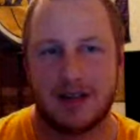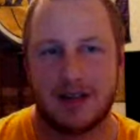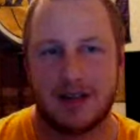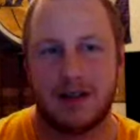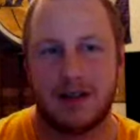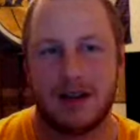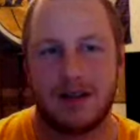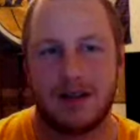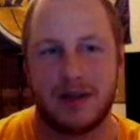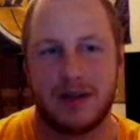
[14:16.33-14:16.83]

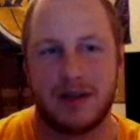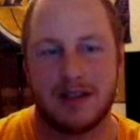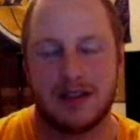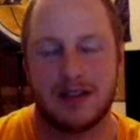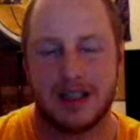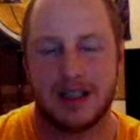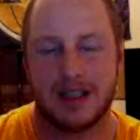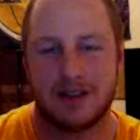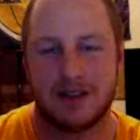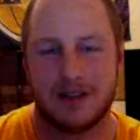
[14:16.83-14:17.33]
do what the
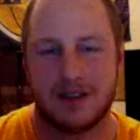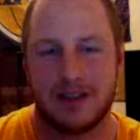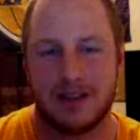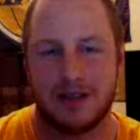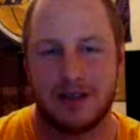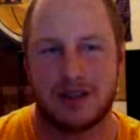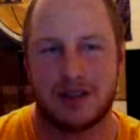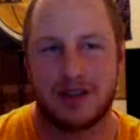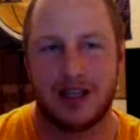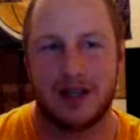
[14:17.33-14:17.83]
Sixers
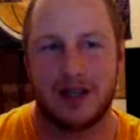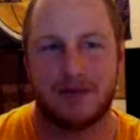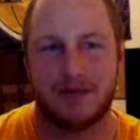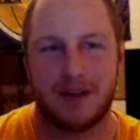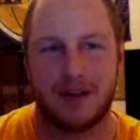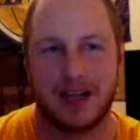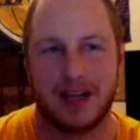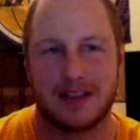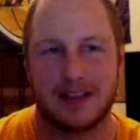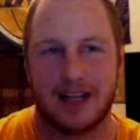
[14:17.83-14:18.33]
do. Just trade him
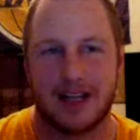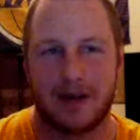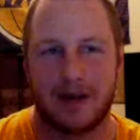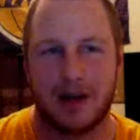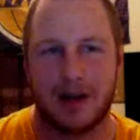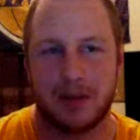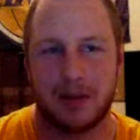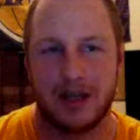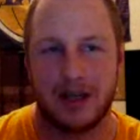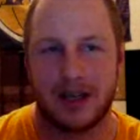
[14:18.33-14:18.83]
for, like, a
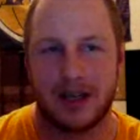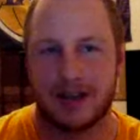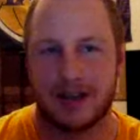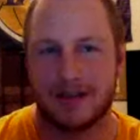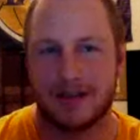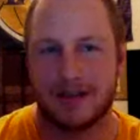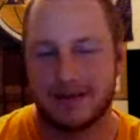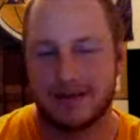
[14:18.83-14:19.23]
second-round pick.